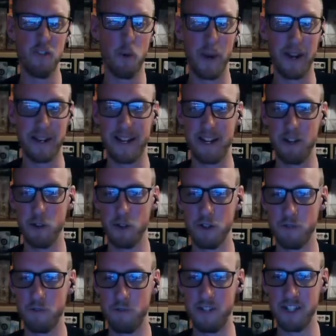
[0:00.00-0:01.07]
way of getting all the
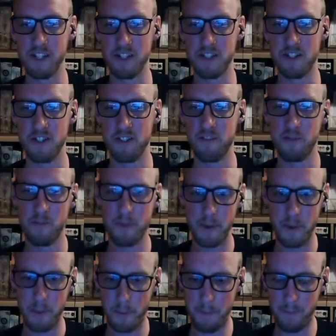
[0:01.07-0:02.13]
really good stuff.
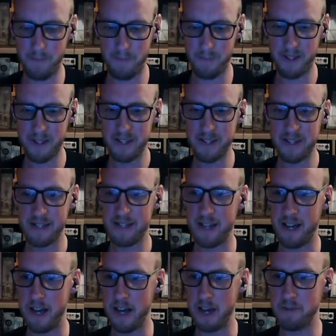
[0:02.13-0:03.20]

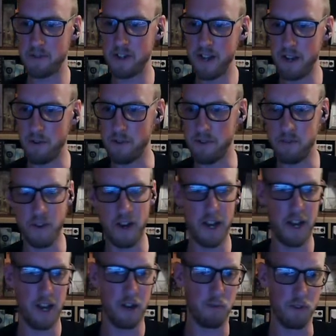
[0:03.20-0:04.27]
So yeah, we've
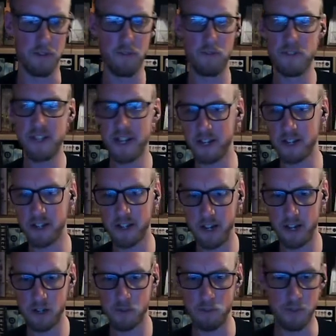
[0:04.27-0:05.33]
taken the
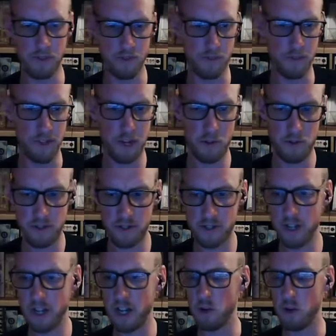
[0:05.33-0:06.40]
card, we've loaded,
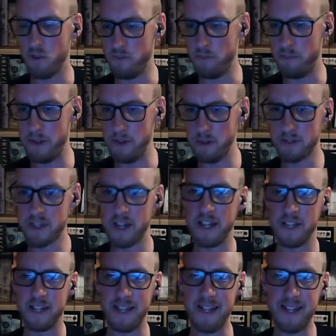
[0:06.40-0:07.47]
we've built.
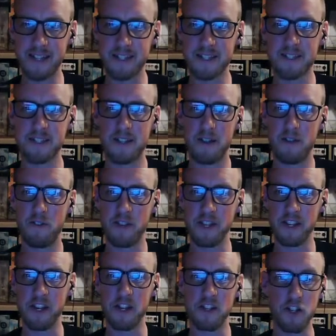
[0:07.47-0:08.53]
The last thing
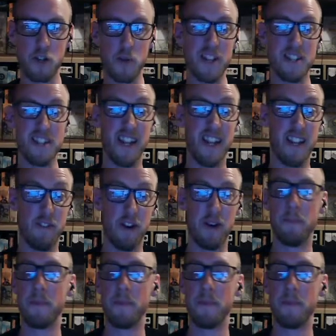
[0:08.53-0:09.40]
you can do is deliver,